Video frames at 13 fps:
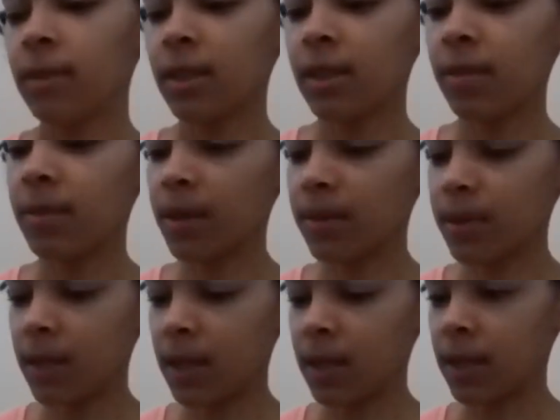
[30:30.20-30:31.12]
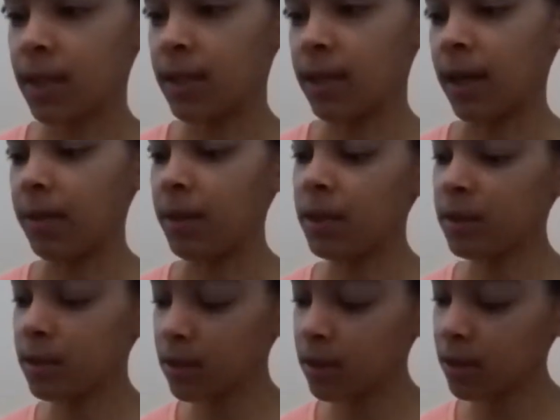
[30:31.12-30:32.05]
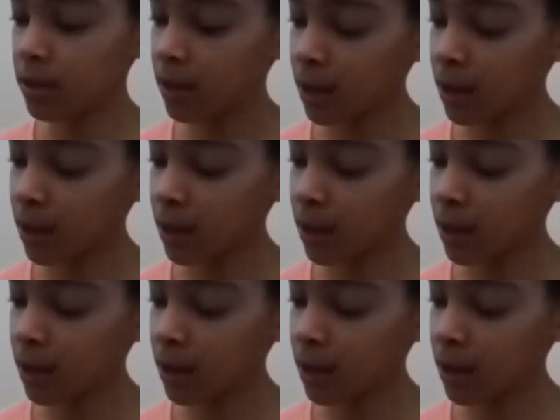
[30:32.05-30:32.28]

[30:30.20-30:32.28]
sometimes things get damaged.